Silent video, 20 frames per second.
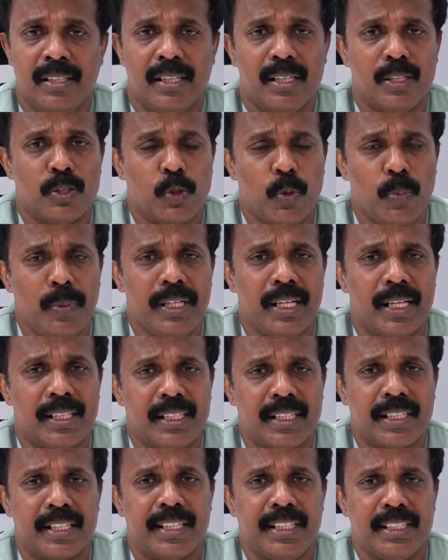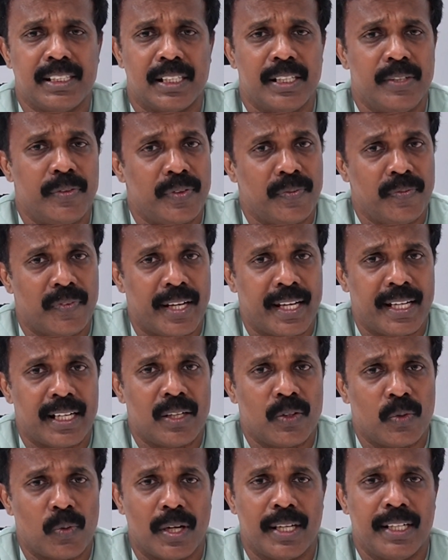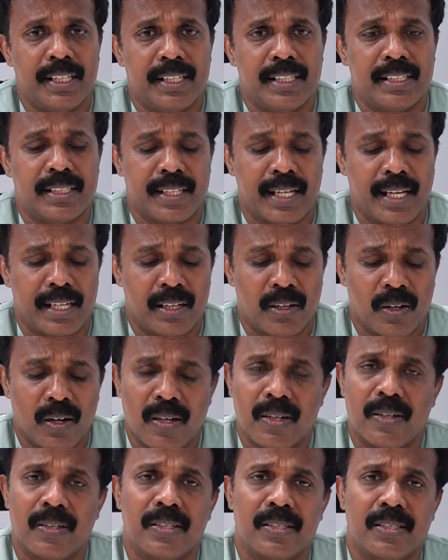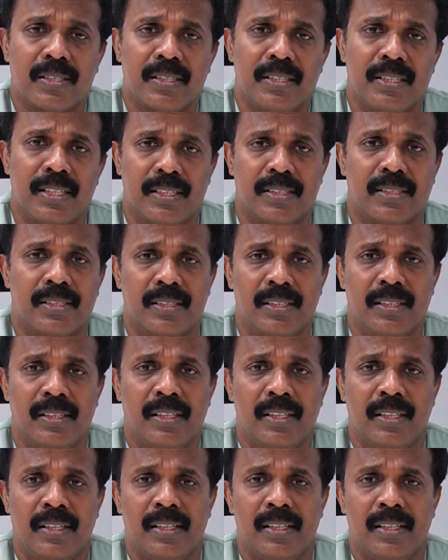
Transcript: There are so many other reasons, even viral colitis can cause this.